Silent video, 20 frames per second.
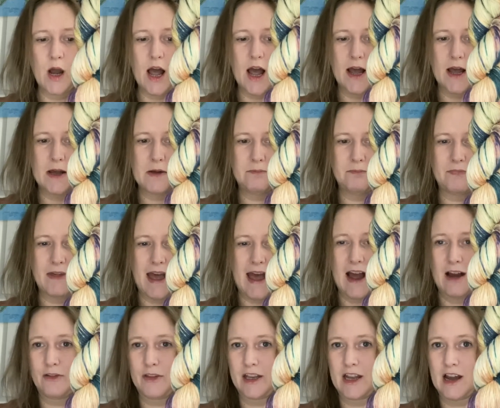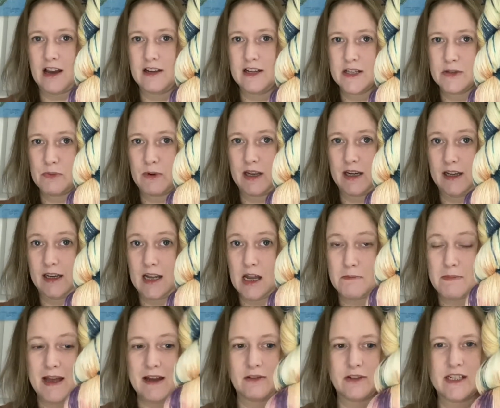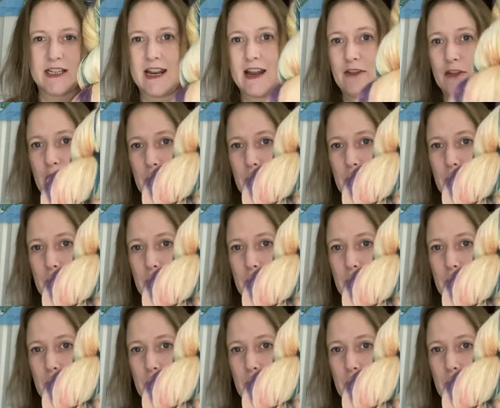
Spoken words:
how the colours were going to come out together,